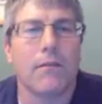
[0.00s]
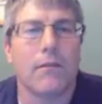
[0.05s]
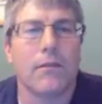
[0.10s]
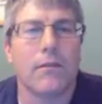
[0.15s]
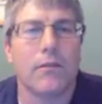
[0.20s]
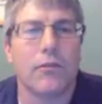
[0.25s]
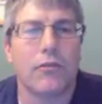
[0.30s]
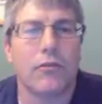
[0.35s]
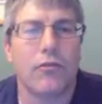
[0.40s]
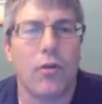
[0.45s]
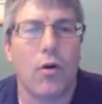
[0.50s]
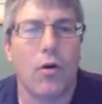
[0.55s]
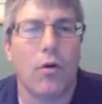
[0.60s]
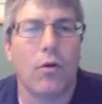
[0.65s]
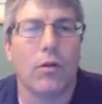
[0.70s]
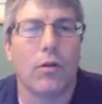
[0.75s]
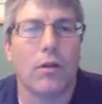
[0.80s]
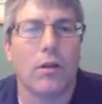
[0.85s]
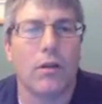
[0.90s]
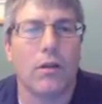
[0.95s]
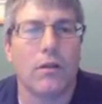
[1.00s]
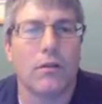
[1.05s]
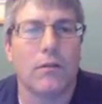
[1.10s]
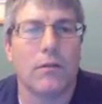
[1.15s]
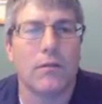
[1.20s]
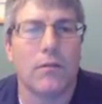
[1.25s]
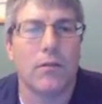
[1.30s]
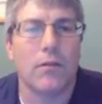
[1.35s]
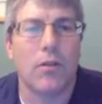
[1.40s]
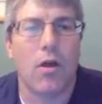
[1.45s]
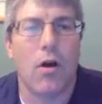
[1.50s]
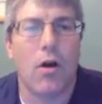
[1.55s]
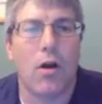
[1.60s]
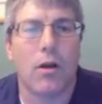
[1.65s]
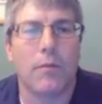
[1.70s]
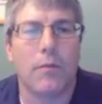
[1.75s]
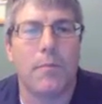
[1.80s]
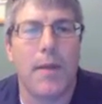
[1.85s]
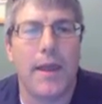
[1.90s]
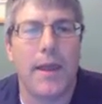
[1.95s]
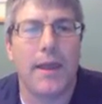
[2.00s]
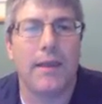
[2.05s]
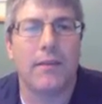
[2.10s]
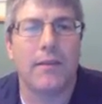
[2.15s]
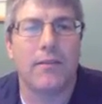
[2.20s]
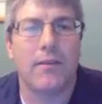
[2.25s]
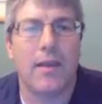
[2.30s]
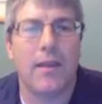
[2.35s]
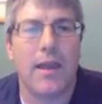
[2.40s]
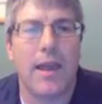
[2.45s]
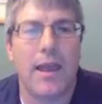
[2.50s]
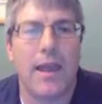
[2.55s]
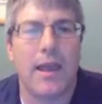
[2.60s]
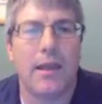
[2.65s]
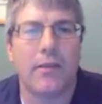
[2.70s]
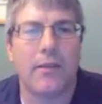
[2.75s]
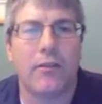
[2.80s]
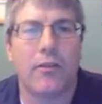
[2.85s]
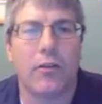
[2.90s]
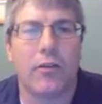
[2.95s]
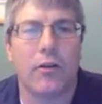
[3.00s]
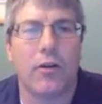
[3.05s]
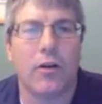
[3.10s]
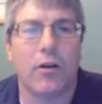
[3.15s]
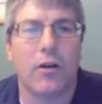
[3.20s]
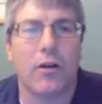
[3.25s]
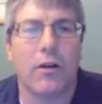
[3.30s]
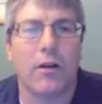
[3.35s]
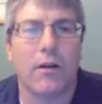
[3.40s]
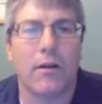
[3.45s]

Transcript: So log base answer